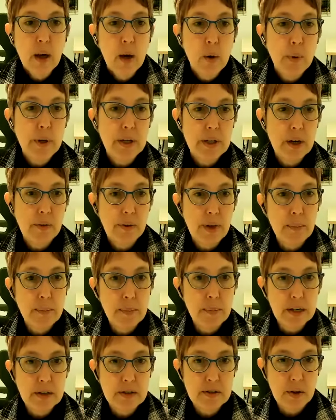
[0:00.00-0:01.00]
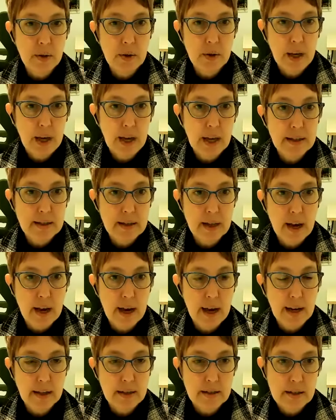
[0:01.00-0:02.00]
We know that Minnesota has the
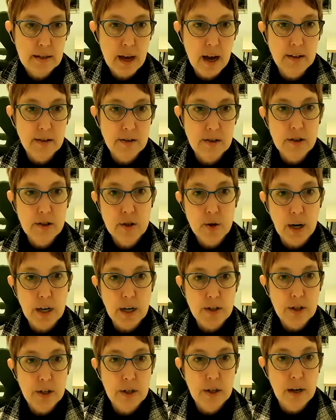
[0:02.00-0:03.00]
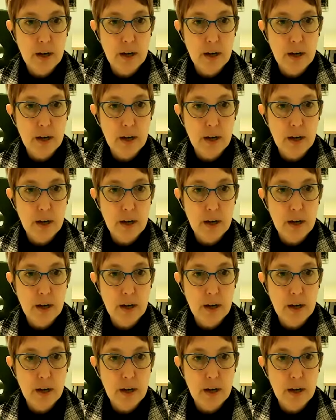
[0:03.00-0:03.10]
highest concentration